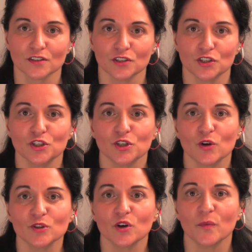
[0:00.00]
You should
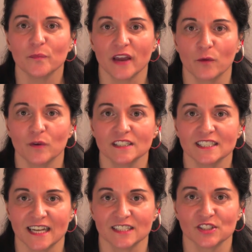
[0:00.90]
also compare one
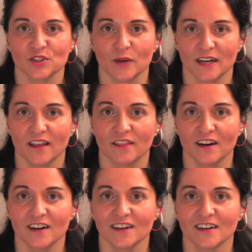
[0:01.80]
tense to
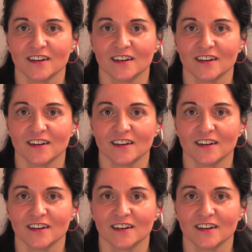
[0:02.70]
another.